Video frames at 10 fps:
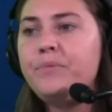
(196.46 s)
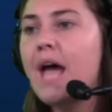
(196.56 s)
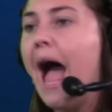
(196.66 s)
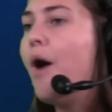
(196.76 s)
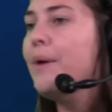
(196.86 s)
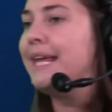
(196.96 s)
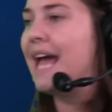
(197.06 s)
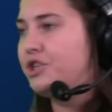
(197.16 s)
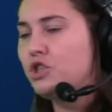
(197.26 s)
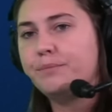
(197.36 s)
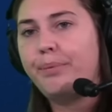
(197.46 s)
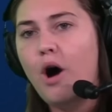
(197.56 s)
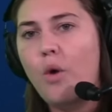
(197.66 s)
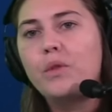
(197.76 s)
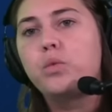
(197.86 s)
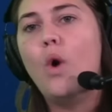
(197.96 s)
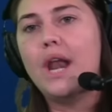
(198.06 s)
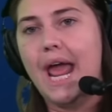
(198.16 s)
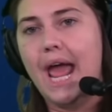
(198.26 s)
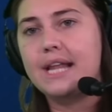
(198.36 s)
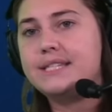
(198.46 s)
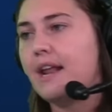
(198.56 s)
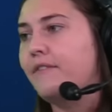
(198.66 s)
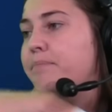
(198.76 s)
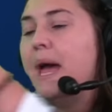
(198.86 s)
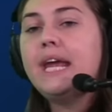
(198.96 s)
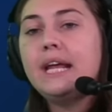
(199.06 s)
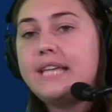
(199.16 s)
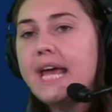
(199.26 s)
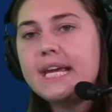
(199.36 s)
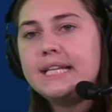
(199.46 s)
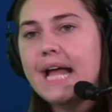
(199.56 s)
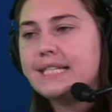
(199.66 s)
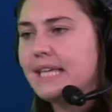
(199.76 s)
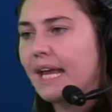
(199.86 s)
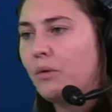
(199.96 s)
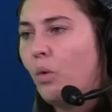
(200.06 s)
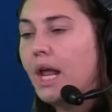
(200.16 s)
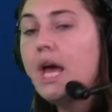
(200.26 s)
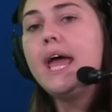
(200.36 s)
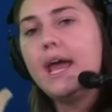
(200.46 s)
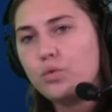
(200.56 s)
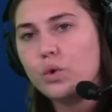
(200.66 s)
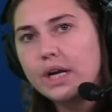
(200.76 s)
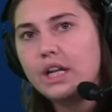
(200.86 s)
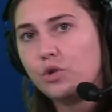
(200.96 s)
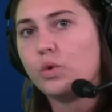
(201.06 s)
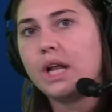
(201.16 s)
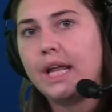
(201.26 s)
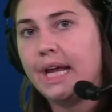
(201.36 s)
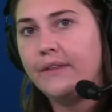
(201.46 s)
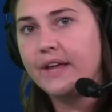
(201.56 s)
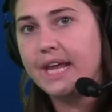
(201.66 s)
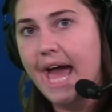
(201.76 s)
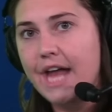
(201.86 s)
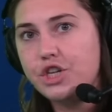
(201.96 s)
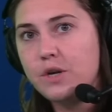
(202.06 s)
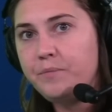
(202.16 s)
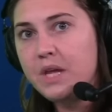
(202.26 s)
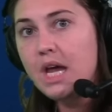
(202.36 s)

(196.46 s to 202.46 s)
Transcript: how he catches the ball with one hand instead of taking that second one and really reeling in the catch.